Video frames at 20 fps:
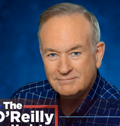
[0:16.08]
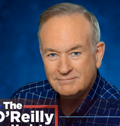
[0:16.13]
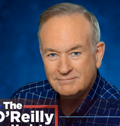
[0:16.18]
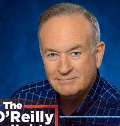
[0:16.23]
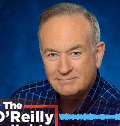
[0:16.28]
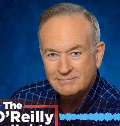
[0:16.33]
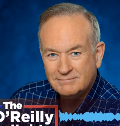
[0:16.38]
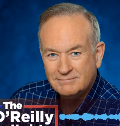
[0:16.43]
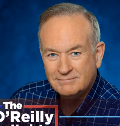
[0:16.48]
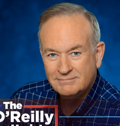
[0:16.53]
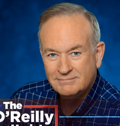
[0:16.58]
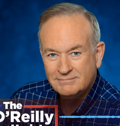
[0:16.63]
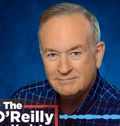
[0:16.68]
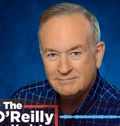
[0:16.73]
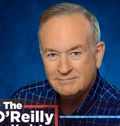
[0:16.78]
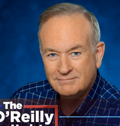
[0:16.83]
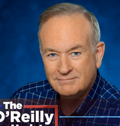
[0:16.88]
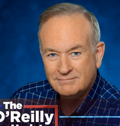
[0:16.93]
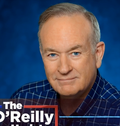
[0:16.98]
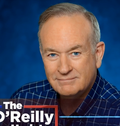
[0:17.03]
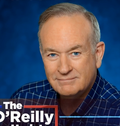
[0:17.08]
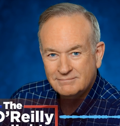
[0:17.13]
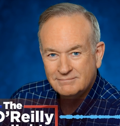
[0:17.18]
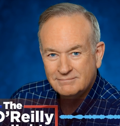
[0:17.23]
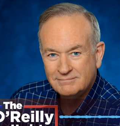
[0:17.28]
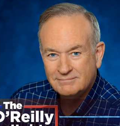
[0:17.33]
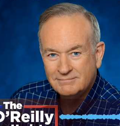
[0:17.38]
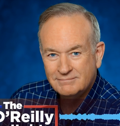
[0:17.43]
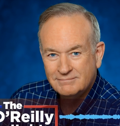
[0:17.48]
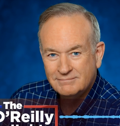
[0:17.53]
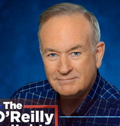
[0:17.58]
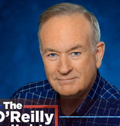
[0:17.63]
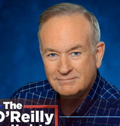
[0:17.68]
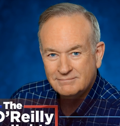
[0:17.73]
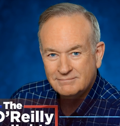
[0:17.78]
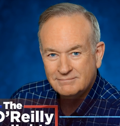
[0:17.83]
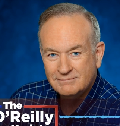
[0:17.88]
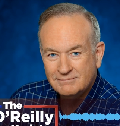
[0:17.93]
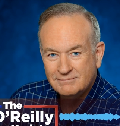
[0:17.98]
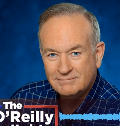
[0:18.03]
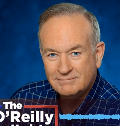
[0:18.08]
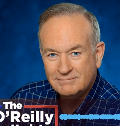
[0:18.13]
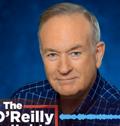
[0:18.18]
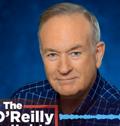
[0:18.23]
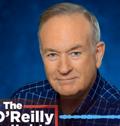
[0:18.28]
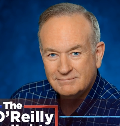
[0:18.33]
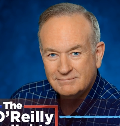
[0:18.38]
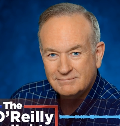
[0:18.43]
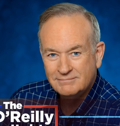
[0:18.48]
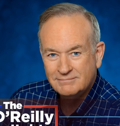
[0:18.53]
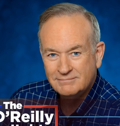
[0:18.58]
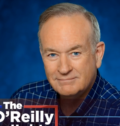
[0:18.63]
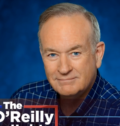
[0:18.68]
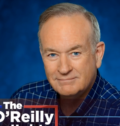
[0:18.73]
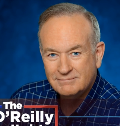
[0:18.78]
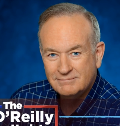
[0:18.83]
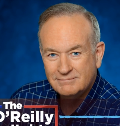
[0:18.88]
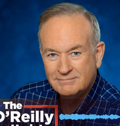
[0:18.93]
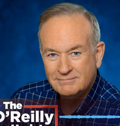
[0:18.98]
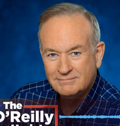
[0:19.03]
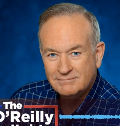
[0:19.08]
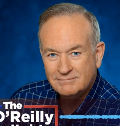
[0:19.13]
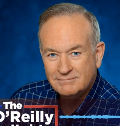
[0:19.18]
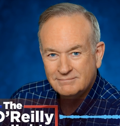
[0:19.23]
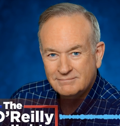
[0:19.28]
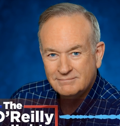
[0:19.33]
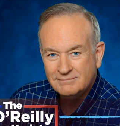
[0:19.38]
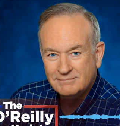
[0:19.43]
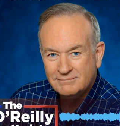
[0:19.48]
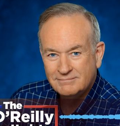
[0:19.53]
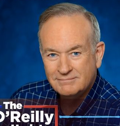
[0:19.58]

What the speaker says: (no lip movement)